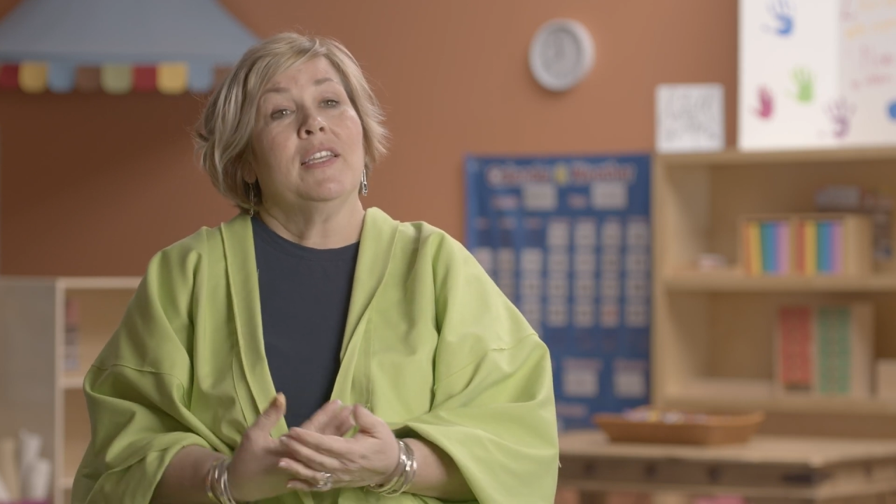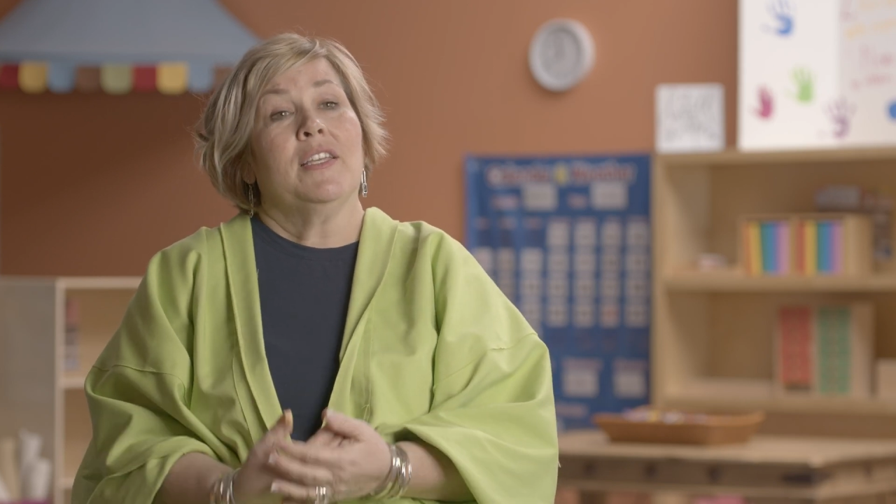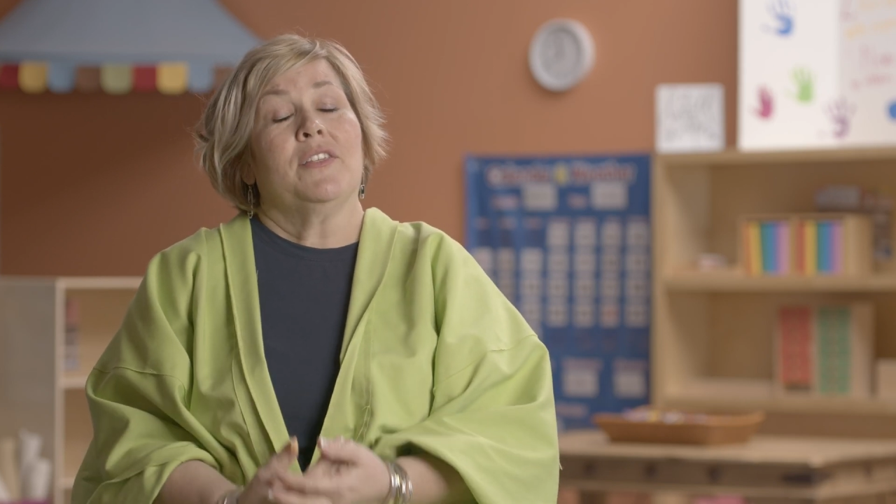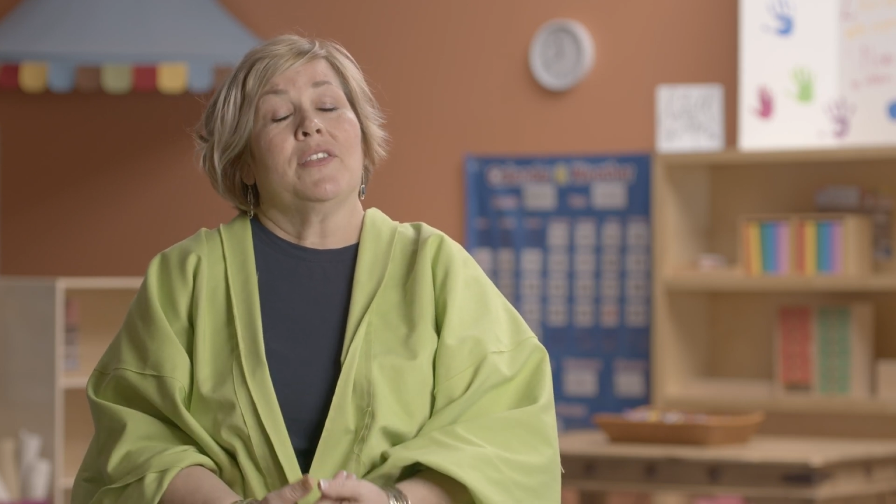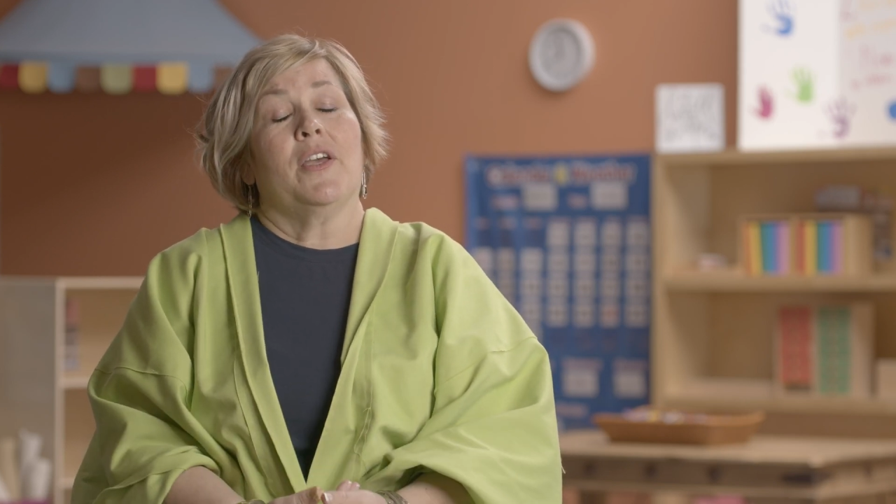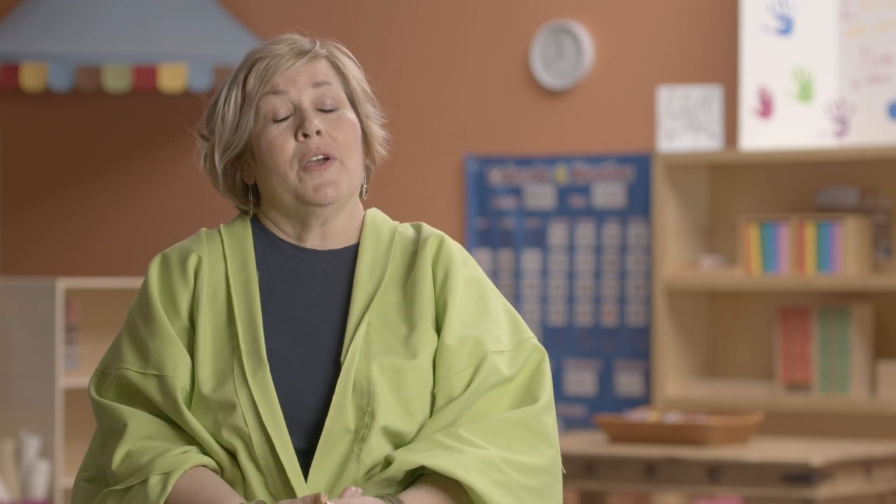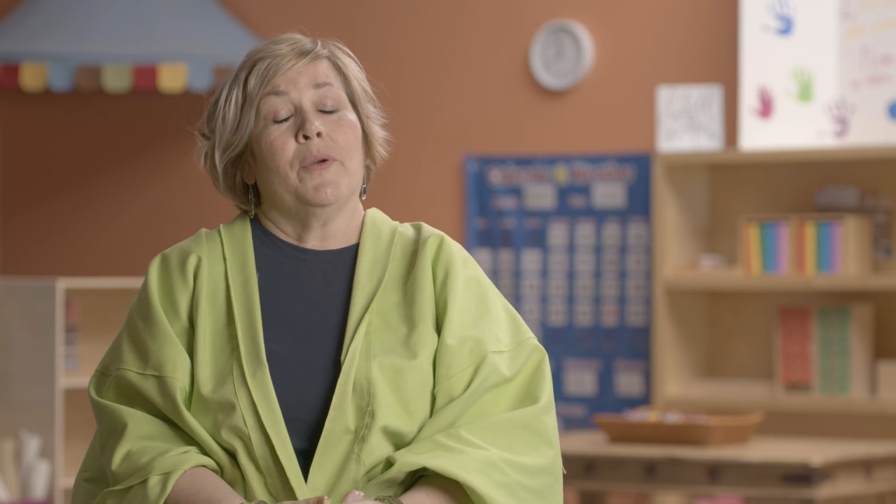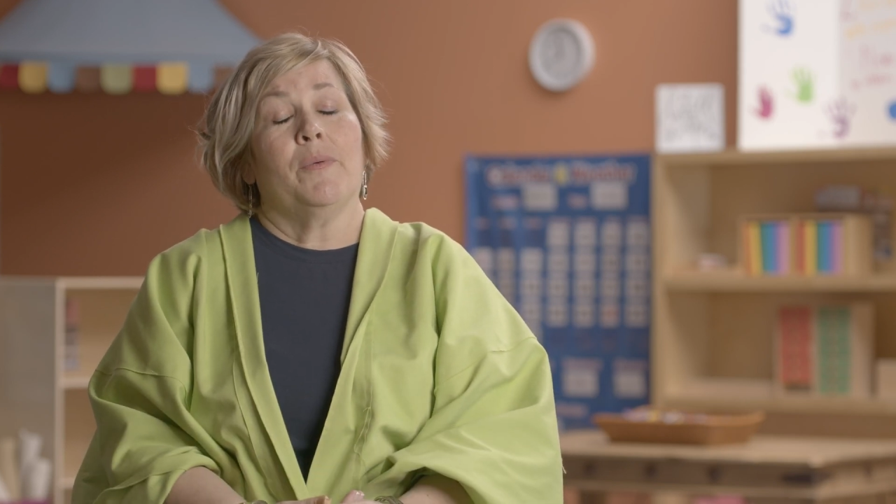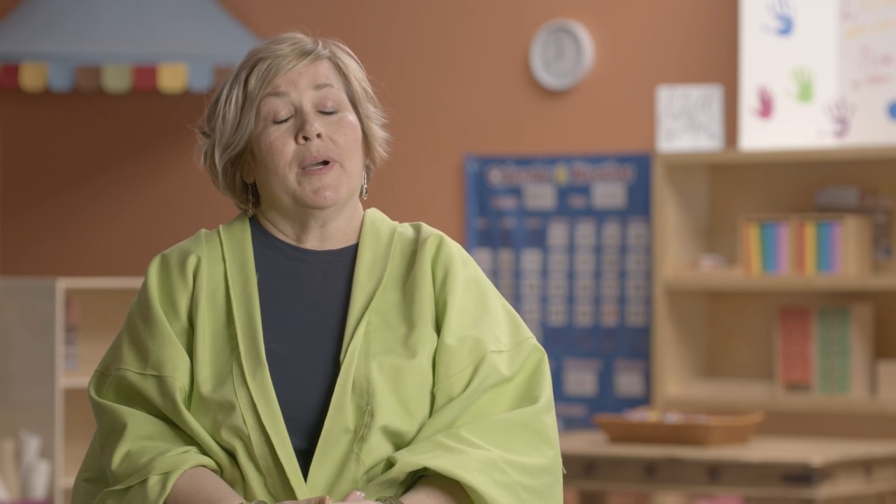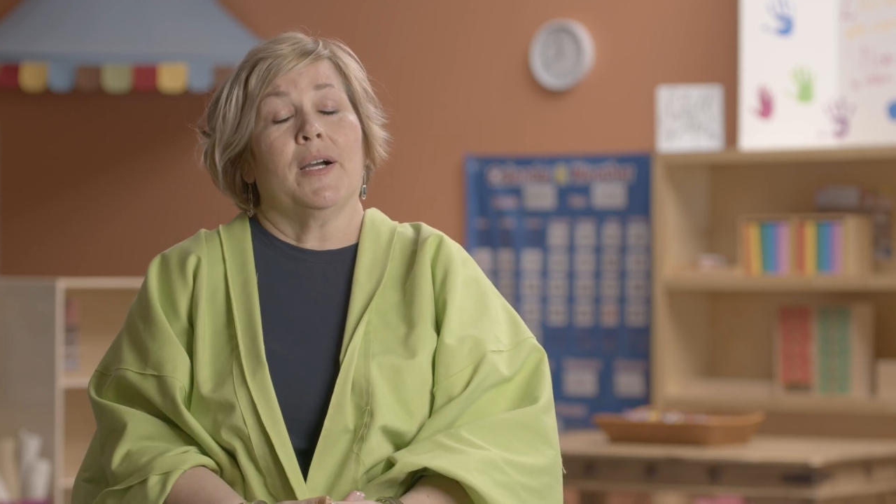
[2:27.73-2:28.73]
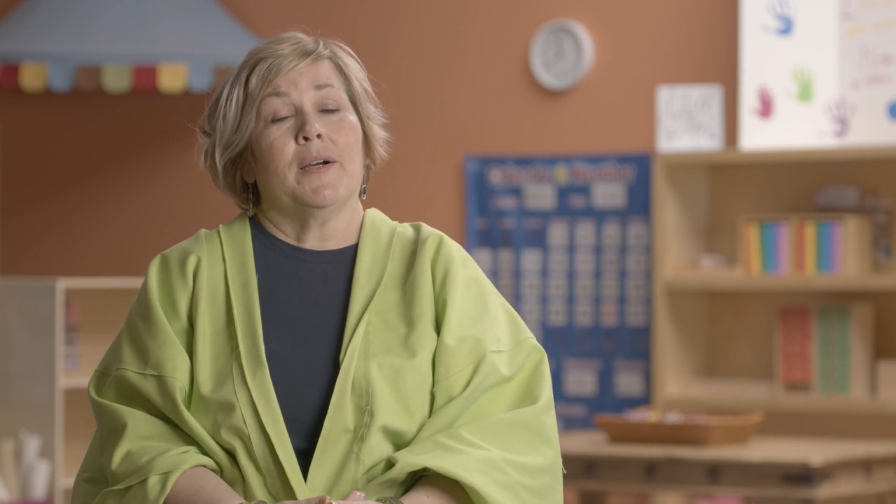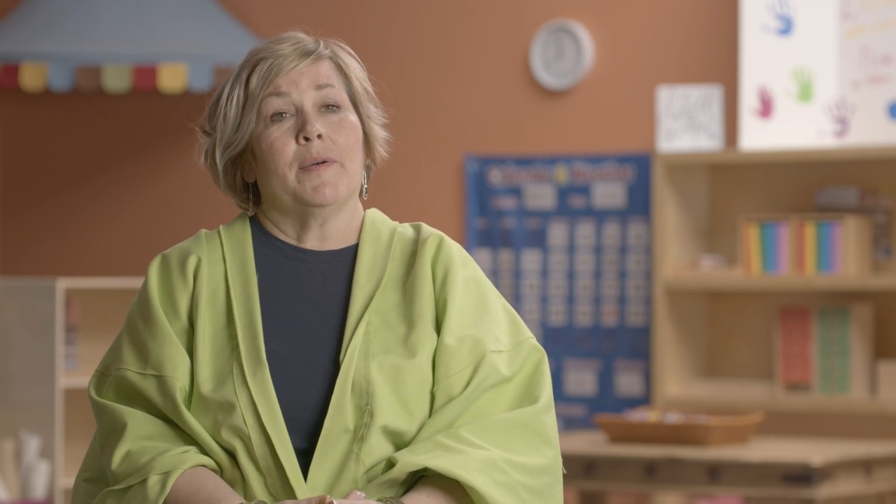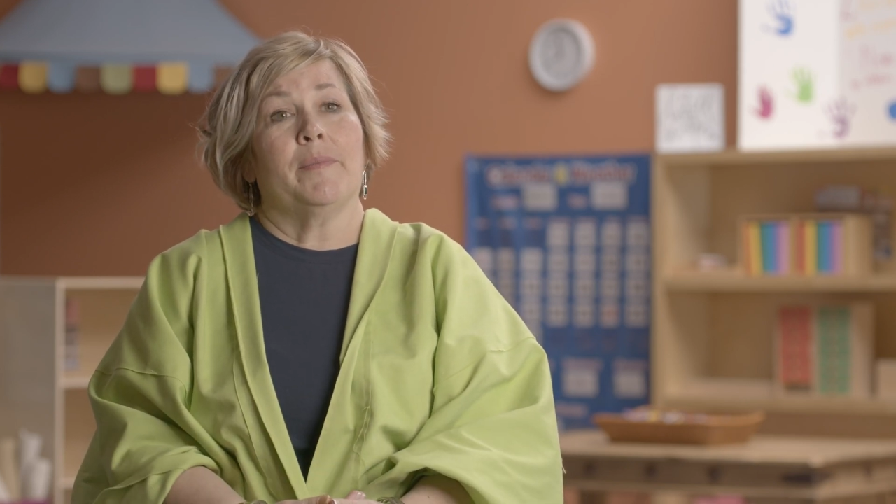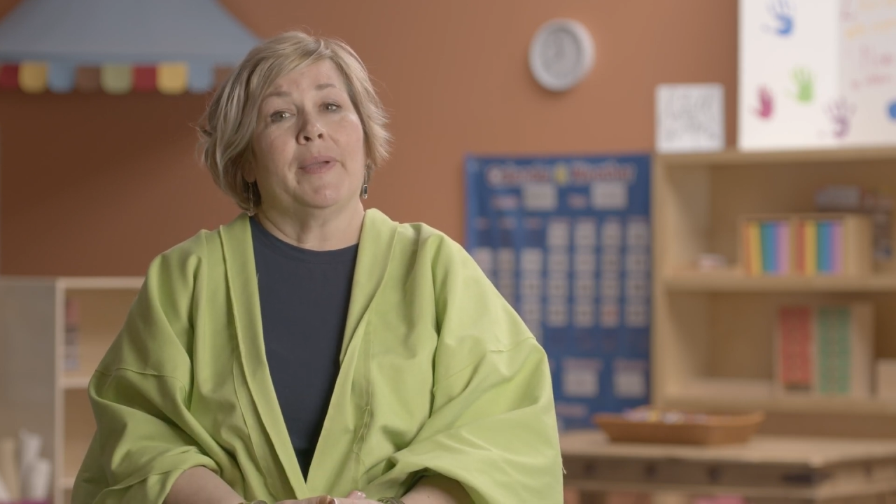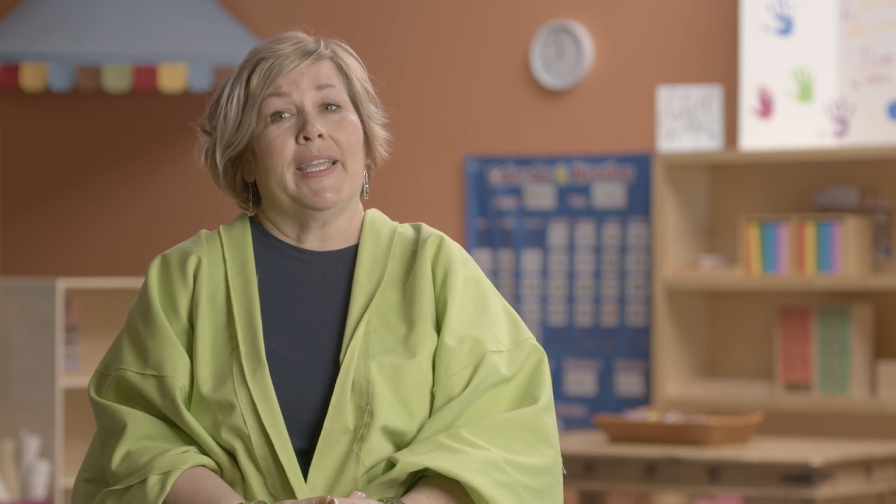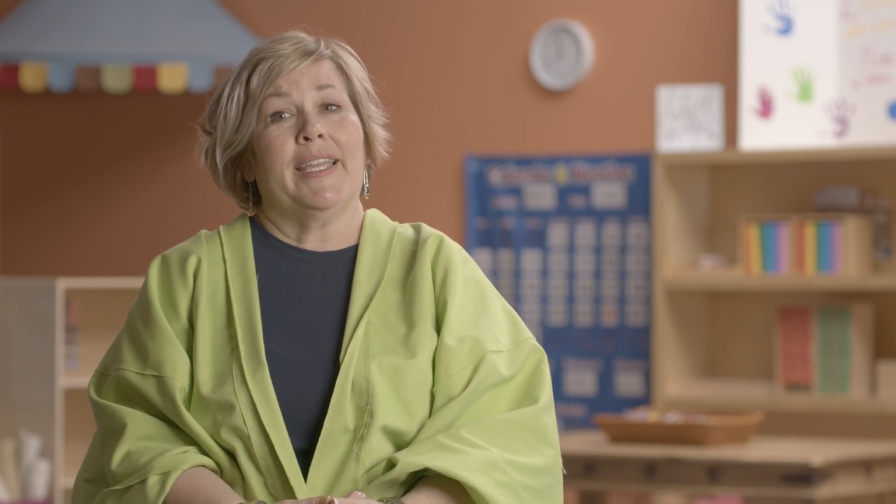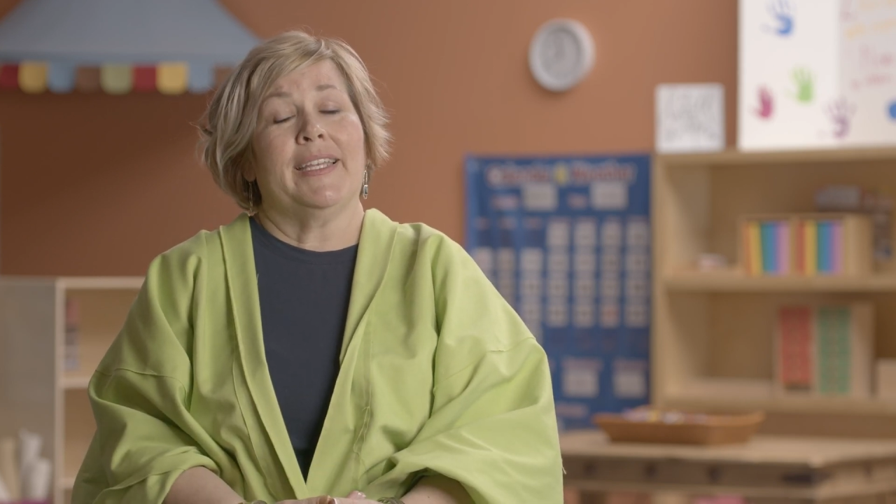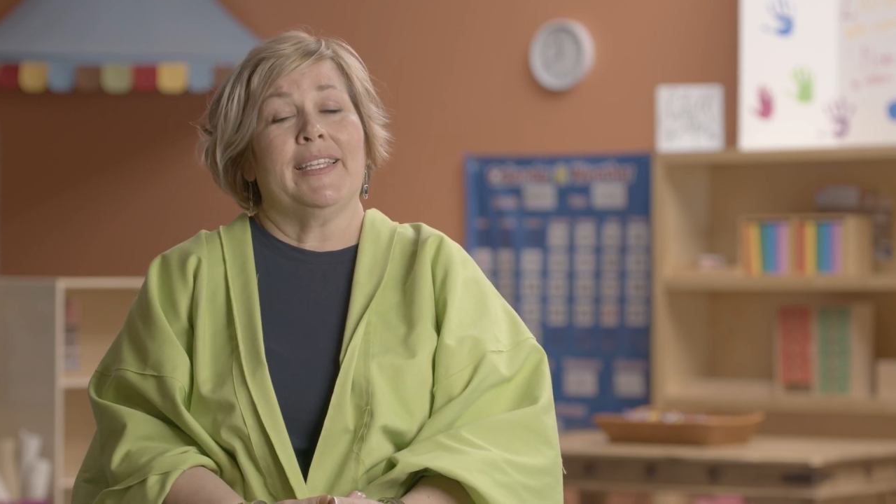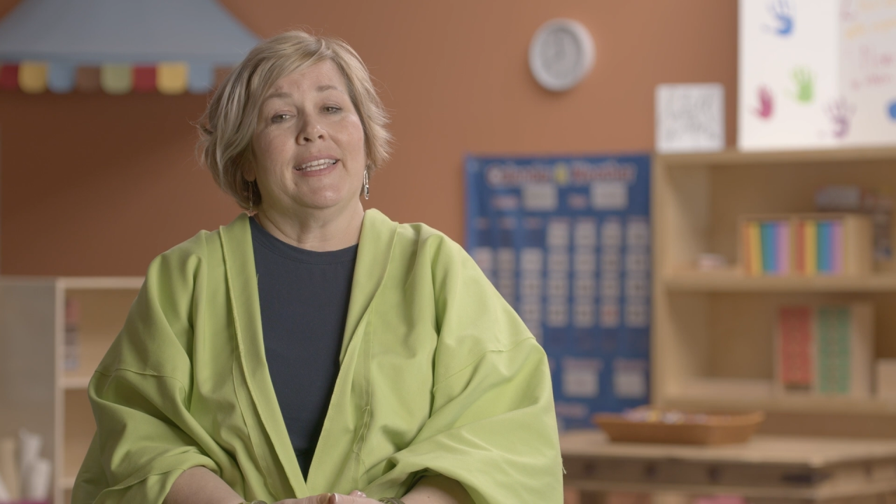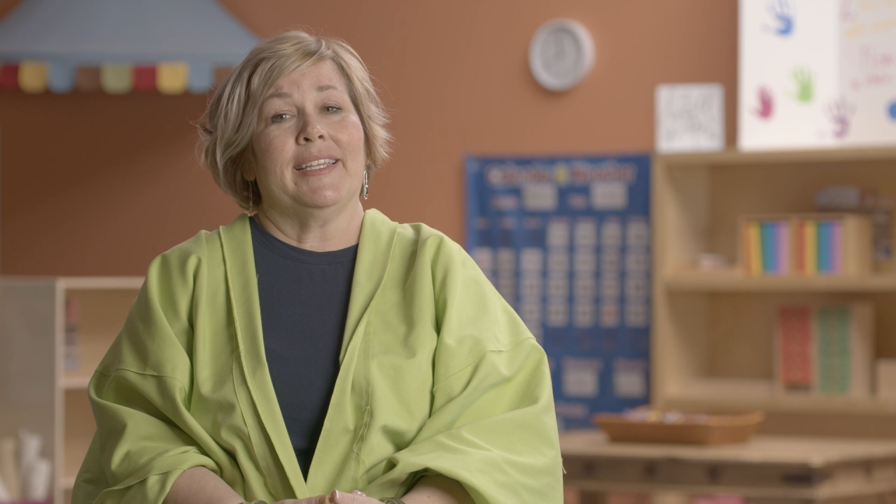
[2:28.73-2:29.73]
So
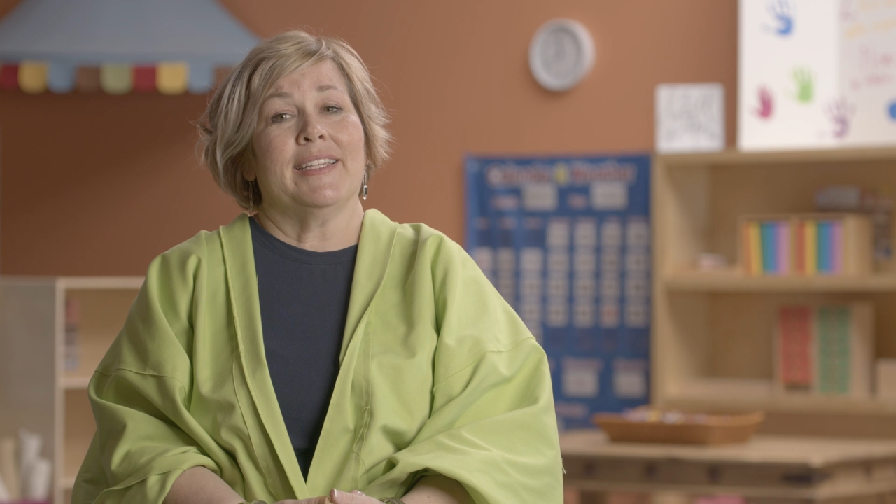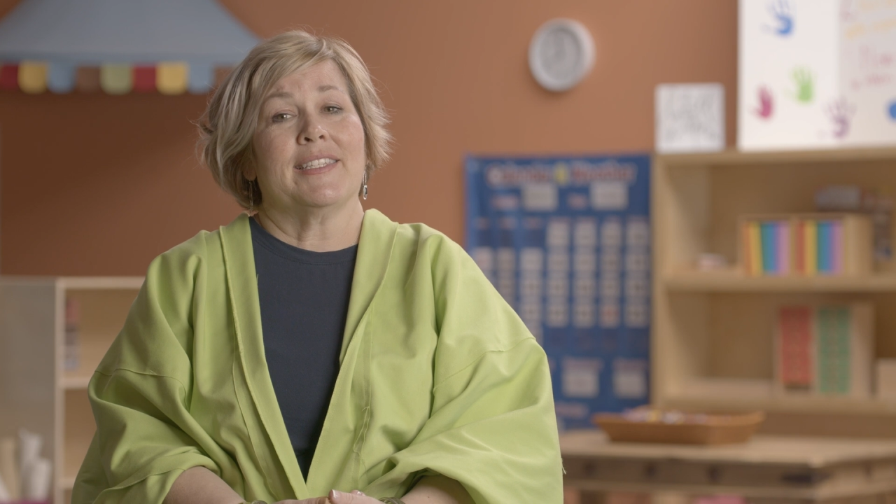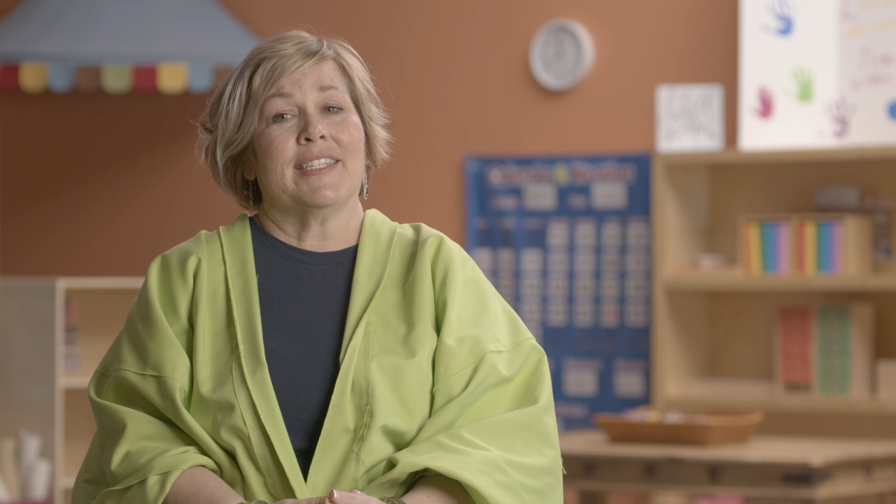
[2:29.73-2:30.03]
it is,